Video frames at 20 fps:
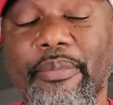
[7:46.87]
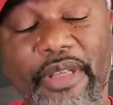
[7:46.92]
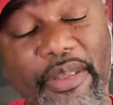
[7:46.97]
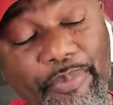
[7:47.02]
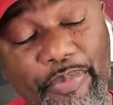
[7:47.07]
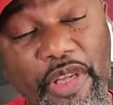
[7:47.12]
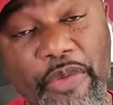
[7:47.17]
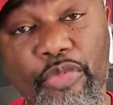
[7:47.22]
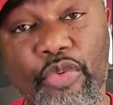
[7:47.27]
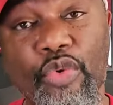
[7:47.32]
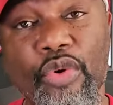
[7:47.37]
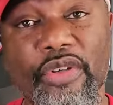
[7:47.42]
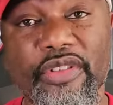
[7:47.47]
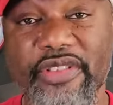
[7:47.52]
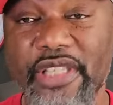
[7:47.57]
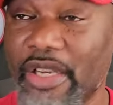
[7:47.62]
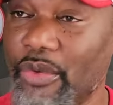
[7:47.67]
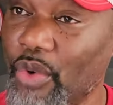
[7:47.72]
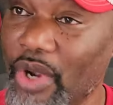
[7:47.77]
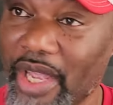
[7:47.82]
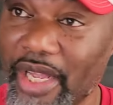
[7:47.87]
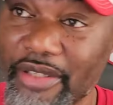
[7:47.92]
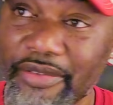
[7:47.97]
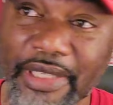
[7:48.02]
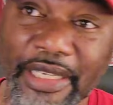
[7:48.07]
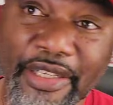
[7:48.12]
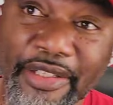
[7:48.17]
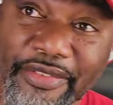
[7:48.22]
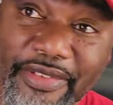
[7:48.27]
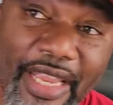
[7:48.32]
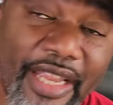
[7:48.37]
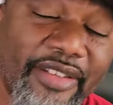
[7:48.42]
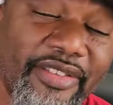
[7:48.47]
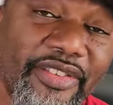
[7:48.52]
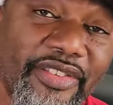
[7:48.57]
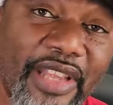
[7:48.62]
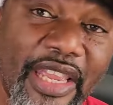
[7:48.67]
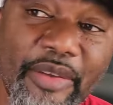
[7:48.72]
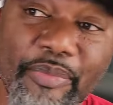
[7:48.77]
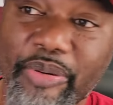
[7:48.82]
But people want to say, well,
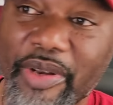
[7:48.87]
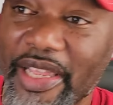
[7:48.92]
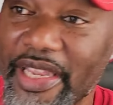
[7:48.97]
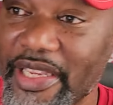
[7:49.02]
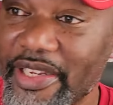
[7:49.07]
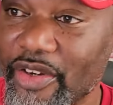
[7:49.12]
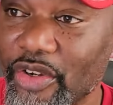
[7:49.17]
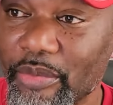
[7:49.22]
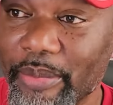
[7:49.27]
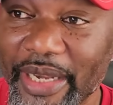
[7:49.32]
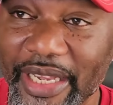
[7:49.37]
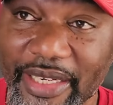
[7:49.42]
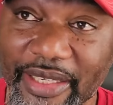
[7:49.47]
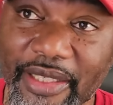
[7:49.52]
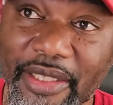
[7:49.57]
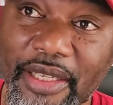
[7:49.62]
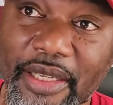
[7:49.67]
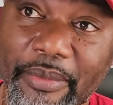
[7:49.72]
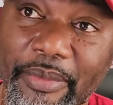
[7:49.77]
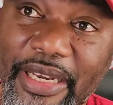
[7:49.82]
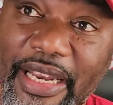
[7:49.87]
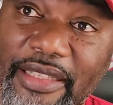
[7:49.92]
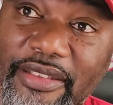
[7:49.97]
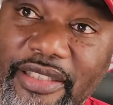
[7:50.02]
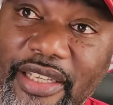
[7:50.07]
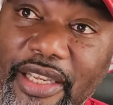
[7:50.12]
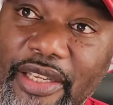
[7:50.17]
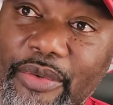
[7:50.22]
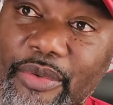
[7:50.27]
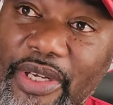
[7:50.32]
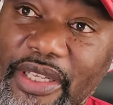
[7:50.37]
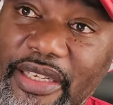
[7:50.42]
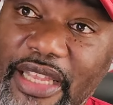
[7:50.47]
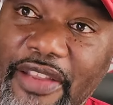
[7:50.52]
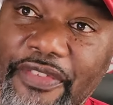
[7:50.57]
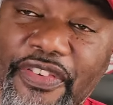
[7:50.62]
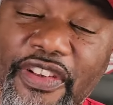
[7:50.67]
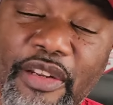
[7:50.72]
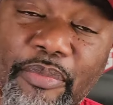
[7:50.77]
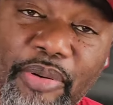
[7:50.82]
Texas ain't played nobody. But I tell you what,
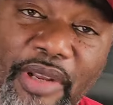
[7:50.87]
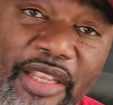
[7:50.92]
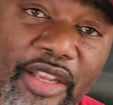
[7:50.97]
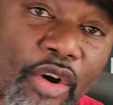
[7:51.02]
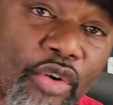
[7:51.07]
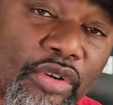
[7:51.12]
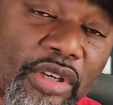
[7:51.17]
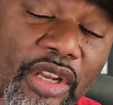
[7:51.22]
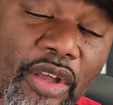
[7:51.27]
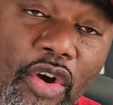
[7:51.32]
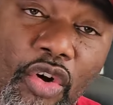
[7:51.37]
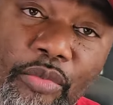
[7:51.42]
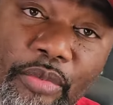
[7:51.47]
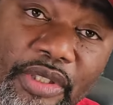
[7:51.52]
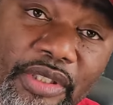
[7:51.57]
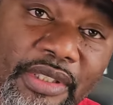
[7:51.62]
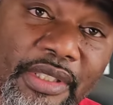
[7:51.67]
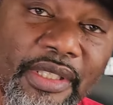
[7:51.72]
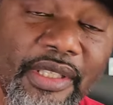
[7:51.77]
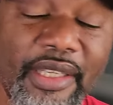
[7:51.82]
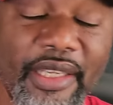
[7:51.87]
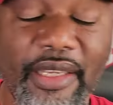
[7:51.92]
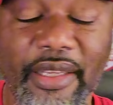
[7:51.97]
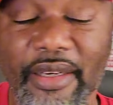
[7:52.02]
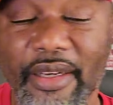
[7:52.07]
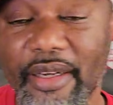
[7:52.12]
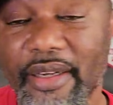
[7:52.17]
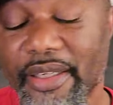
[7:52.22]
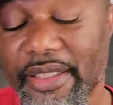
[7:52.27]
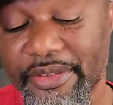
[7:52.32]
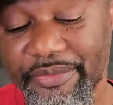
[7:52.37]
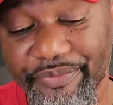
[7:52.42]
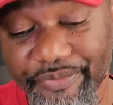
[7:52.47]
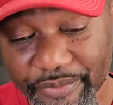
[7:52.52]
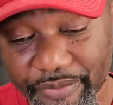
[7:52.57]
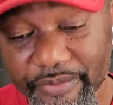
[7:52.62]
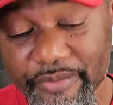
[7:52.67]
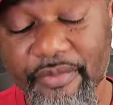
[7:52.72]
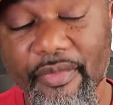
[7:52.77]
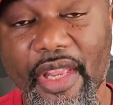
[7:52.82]
they finna play Oklahoma, and uh,
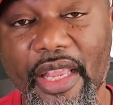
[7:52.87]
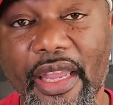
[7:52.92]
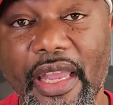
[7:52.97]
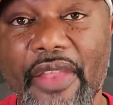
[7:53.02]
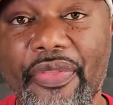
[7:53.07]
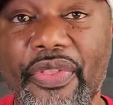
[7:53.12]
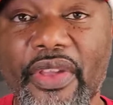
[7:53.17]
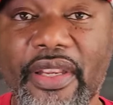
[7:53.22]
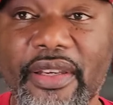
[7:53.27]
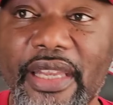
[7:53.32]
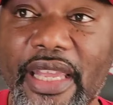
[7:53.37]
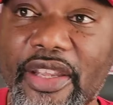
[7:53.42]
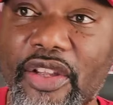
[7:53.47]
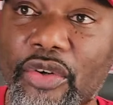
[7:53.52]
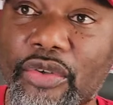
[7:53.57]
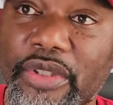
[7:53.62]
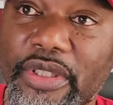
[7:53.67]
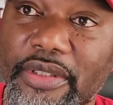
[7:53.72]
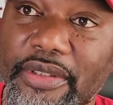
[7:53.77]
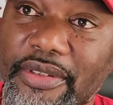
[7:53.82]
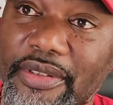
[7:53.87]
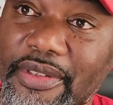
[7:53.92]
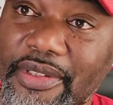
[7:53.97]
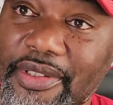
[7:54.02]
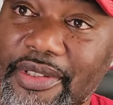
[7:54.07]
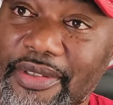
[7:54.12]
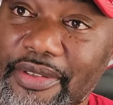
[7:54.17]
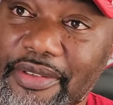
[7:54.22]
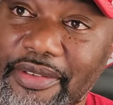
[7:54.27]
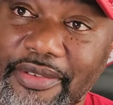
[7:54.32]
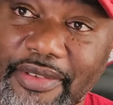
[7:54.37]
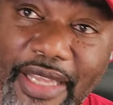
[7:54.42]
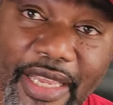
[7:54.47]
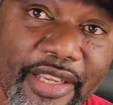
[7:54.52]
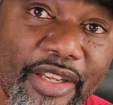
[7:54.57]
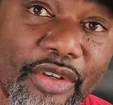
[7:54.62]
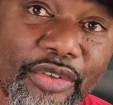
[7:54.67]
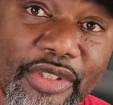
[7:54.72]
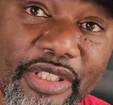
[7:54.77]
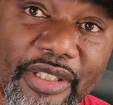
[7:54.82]
I think they gonna
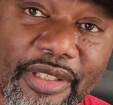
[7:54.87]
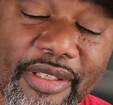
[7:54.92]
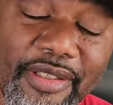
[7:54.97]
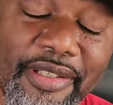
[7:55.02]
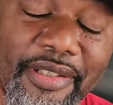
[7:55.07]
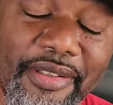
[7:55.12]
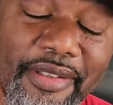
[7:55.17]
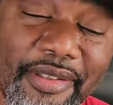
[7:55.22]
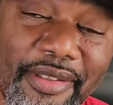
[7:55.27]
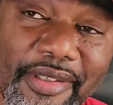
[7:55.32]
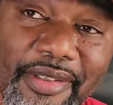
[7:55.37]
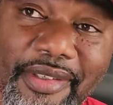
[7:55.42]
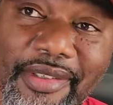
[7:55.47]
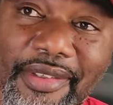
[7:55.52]
they gonna uh,